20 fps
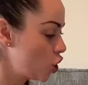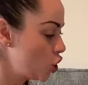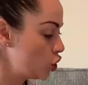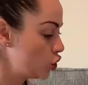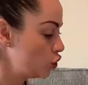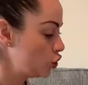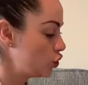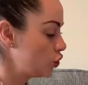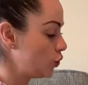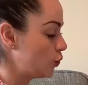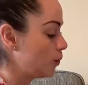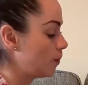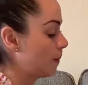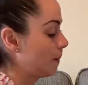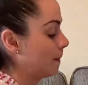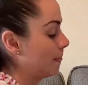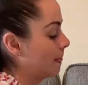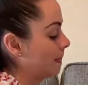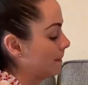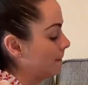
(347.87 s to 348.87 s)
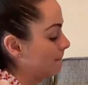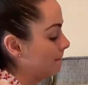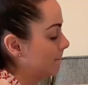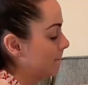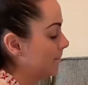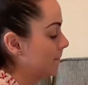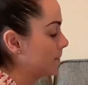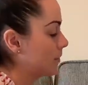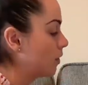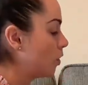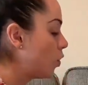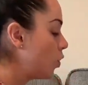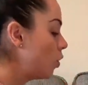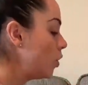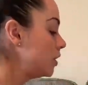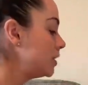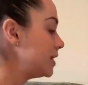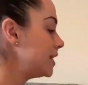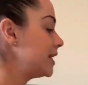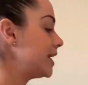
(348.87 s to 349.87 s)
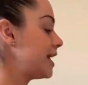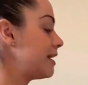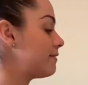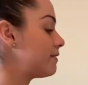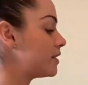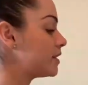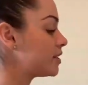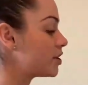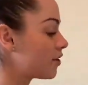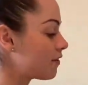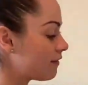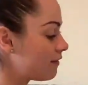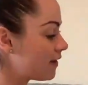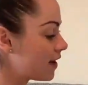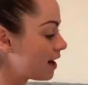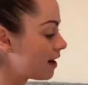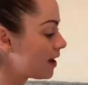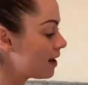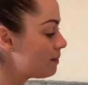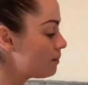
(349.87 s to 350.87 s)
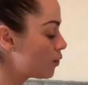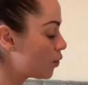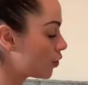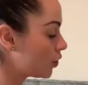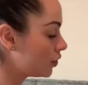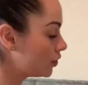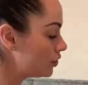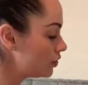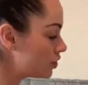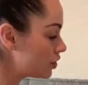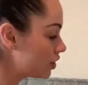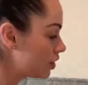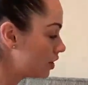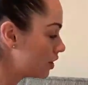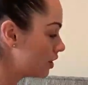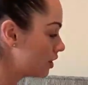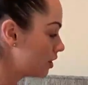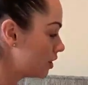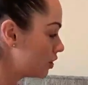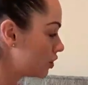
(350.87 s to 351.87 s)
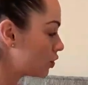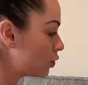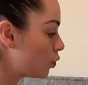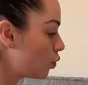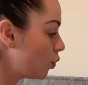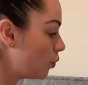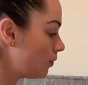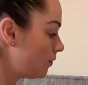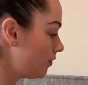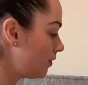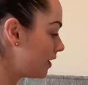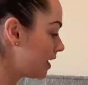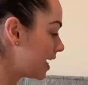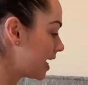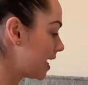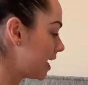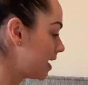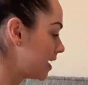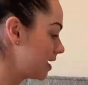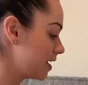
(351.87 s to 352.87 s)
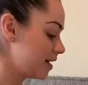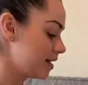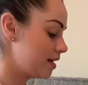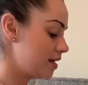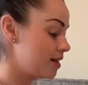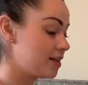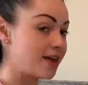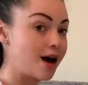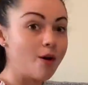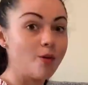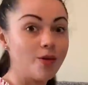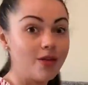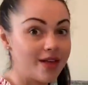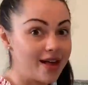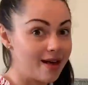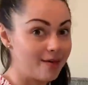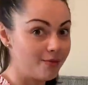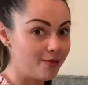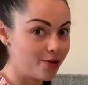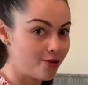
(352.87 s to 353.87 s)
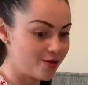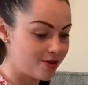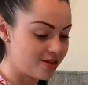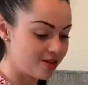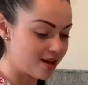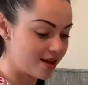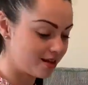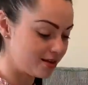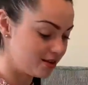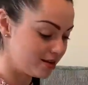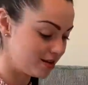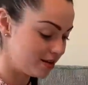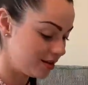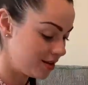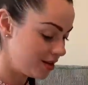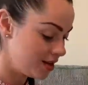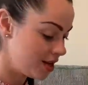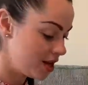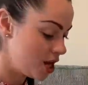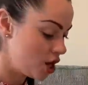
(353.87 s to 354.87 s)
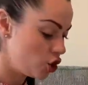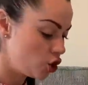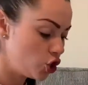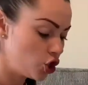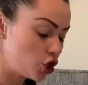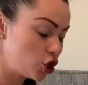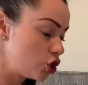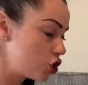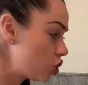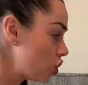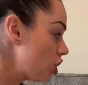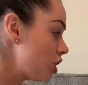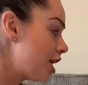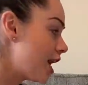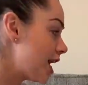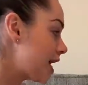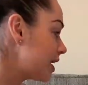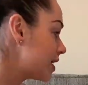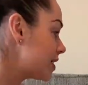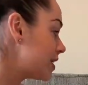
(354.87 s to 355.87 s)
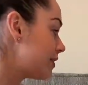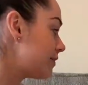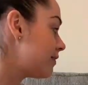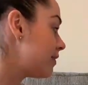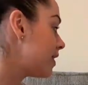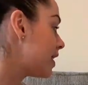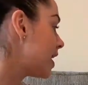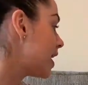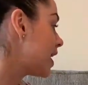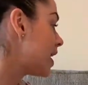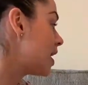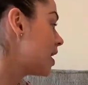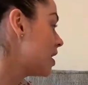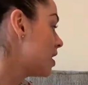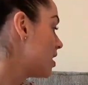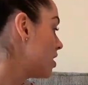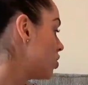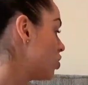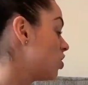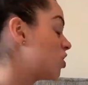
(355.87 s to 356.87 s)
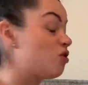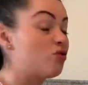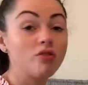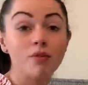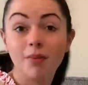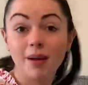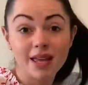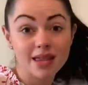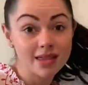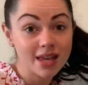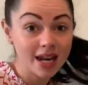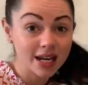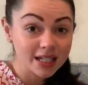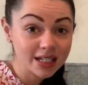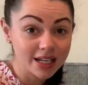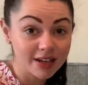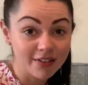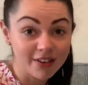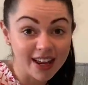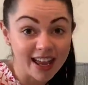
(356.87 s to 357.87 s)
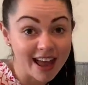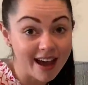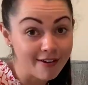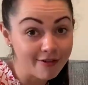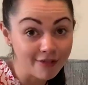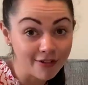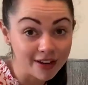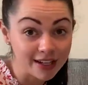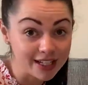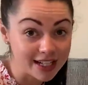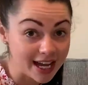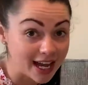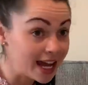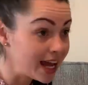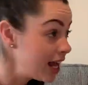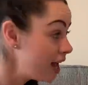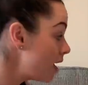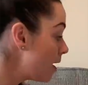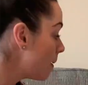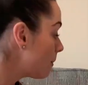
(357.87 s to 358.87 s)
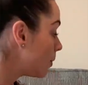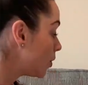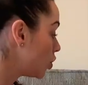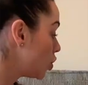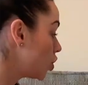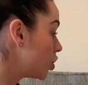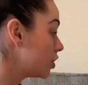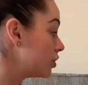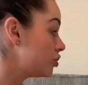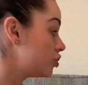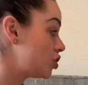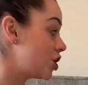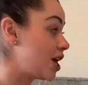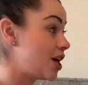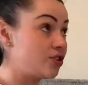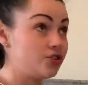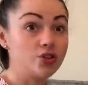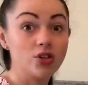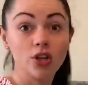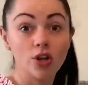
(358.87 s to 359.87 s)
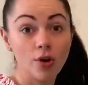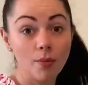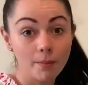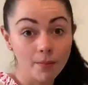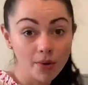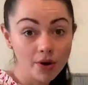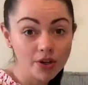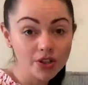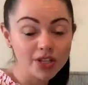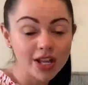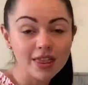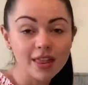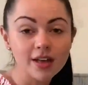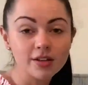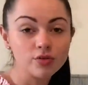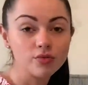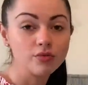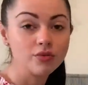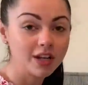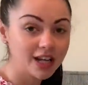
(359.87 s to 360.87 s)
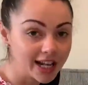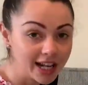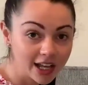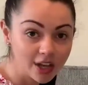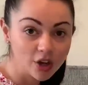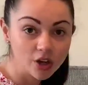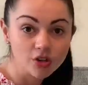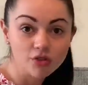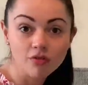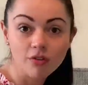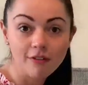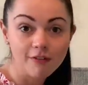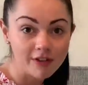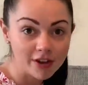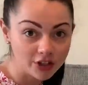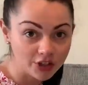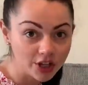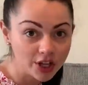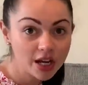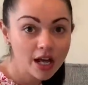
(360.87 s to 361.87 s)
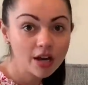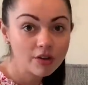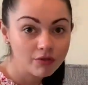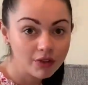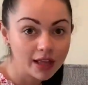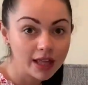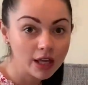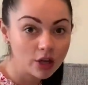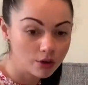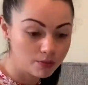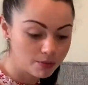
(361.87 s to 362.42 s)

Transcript: So, odds and evens are very important, so hopefully that will help you with that. You can do that activity, you can repeat that activity every day, but you can change the numbers, and that's really good revision and really good